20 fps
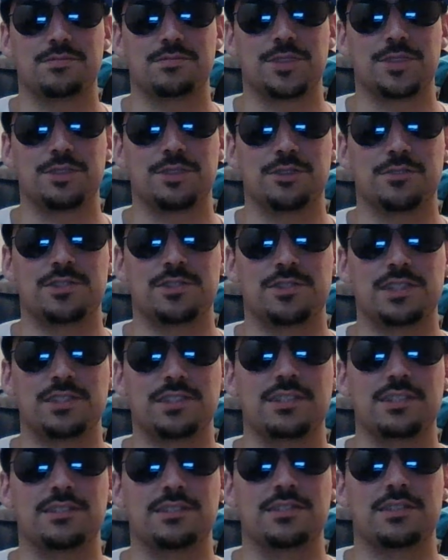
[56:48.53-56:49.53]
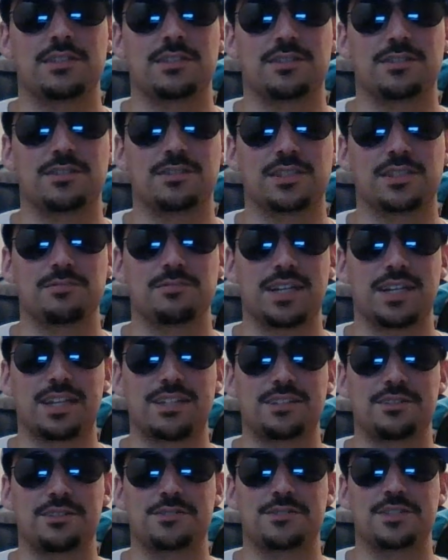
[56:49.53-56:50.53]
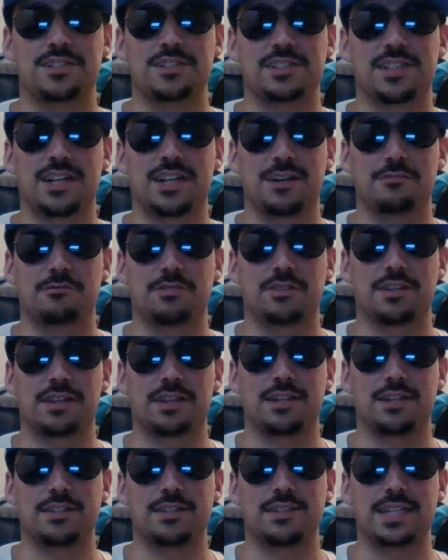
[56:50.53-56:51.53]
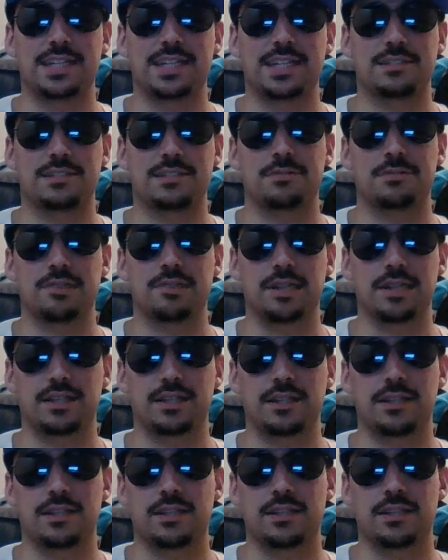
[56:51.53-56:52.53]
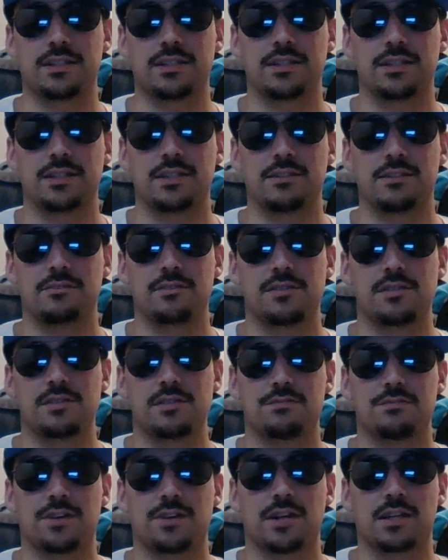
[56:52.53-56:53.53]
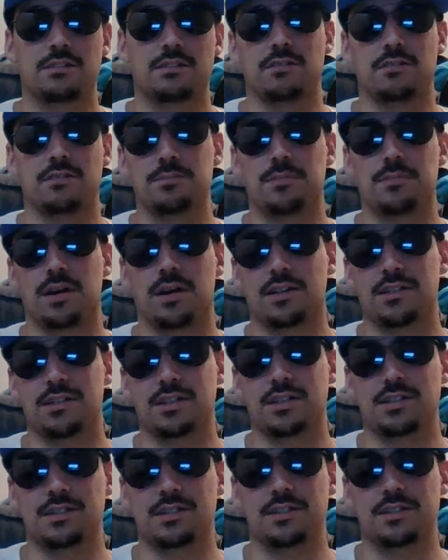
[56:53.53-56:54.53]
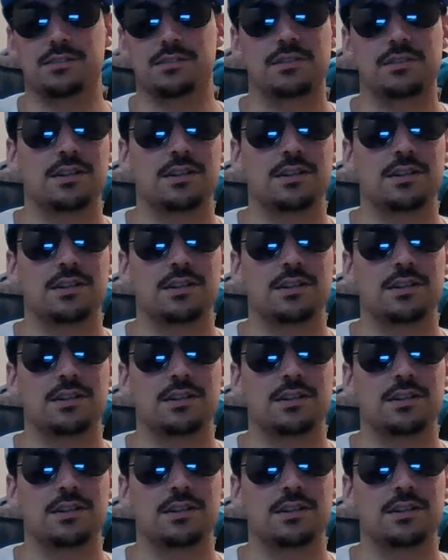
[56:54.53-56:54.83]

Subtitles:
UFC's, it seems like UFC's kind of really gotten desperate lately. This fucking Reebok deal.